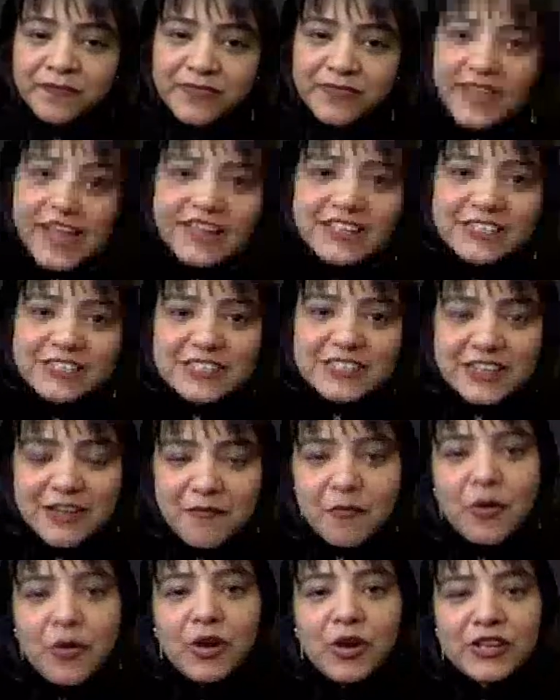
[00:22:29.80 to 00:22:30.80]
that is
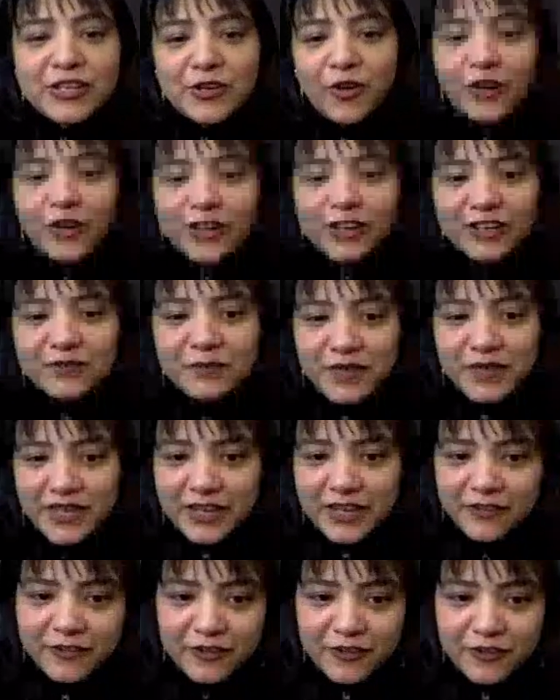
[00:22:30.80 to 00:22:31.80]
a mollycoddling
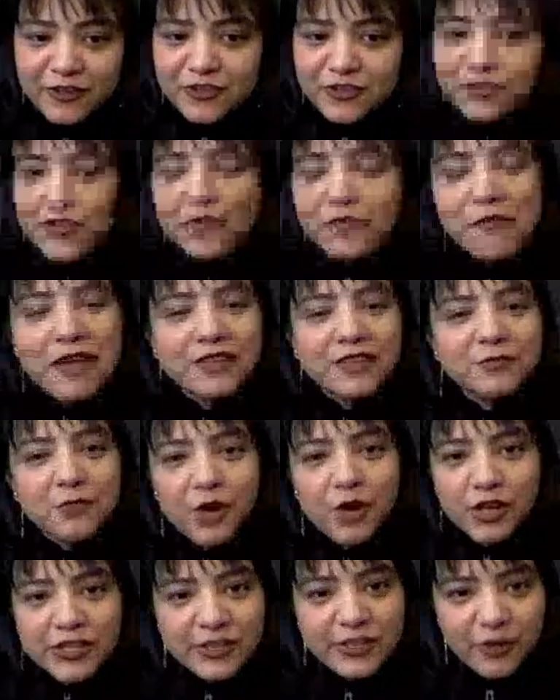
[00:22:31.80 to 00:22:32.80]
behavior, okay? So your mother
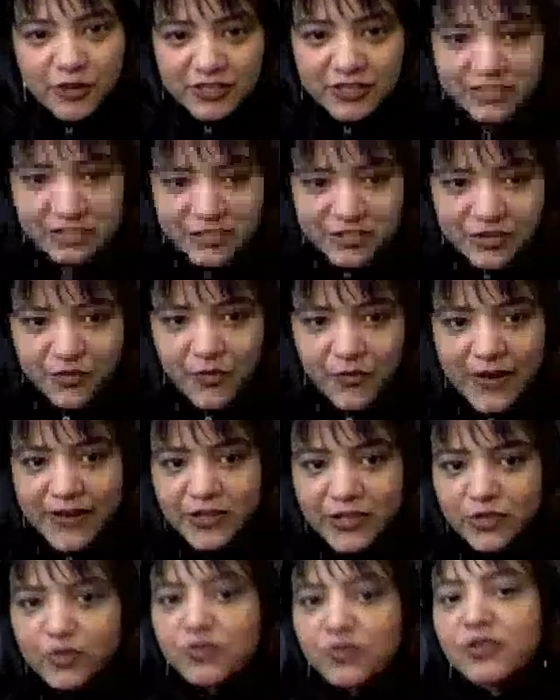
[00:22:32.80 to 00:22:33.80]
mollycoddles you
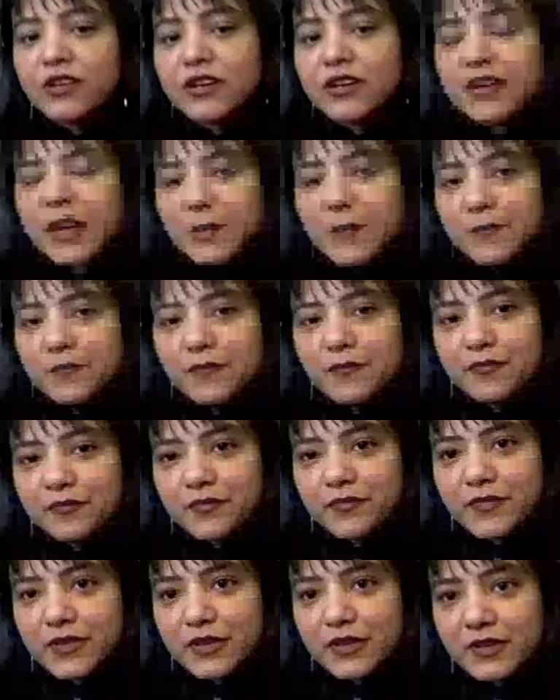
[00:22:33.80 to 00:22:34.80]
when you
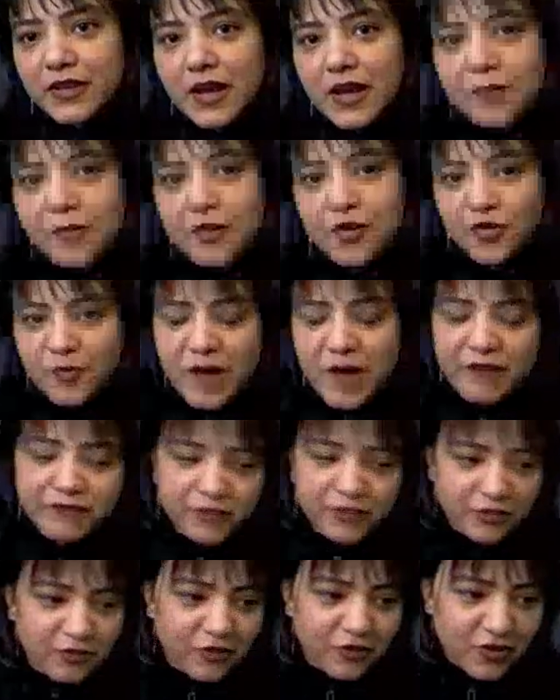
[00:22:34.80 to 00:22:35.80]
come home
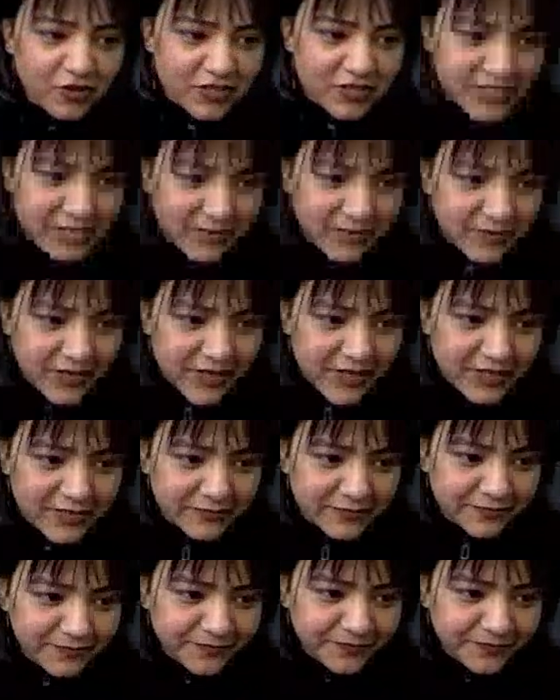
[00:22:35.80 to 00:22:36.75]
after a long time, right?